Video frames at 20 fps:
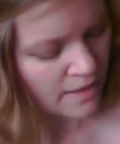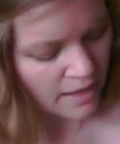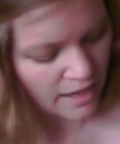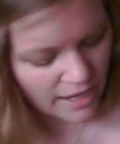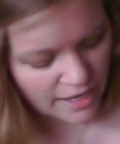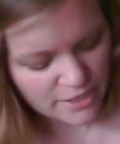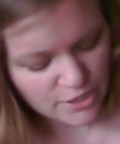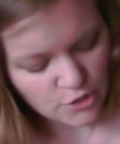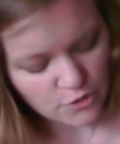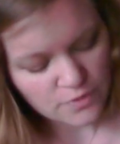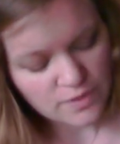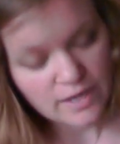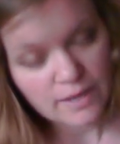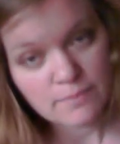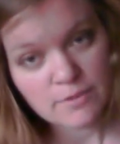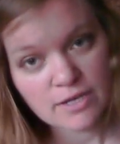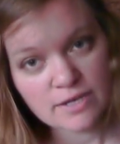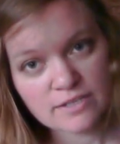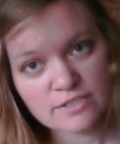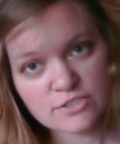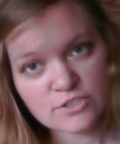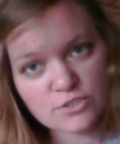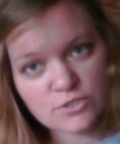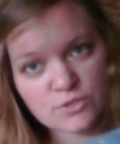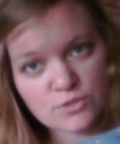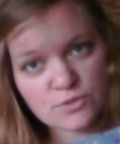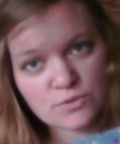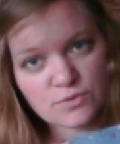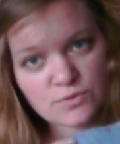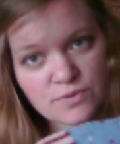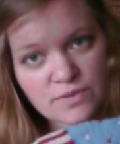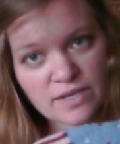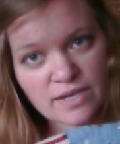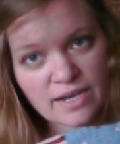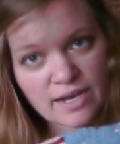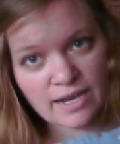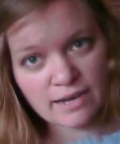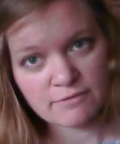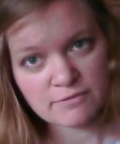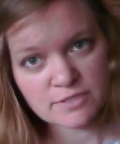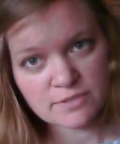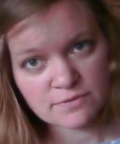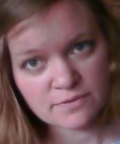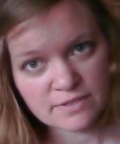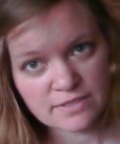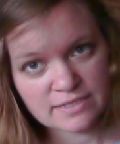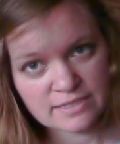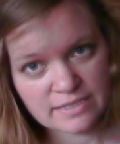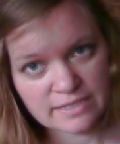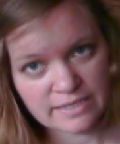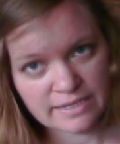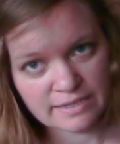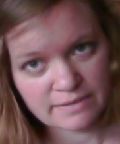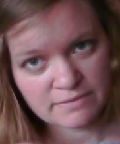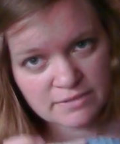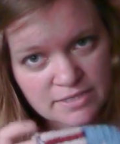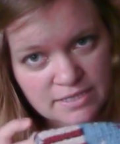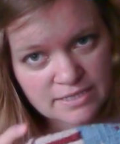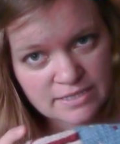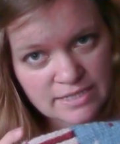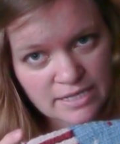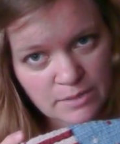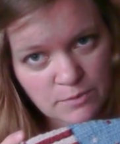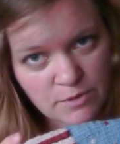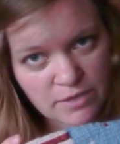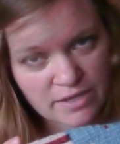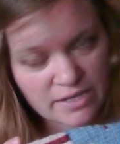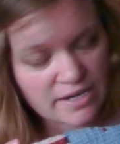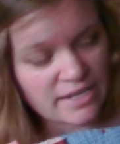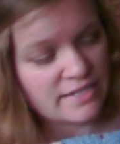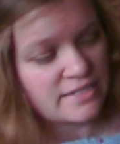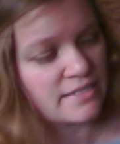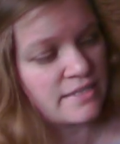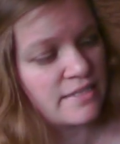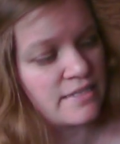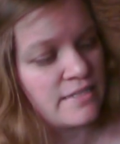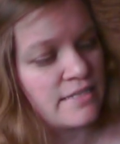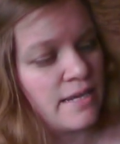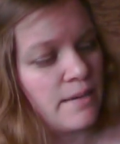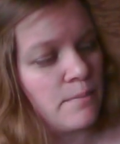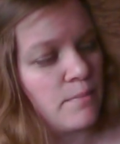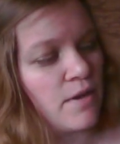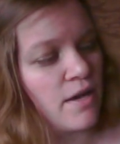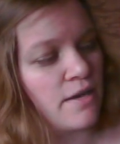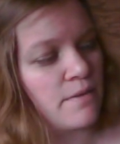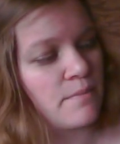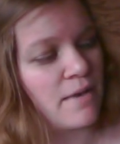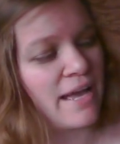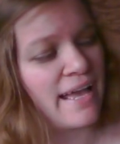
I know that I'm going to do the cuffs for the sleeves the same way that I did this hem bottom.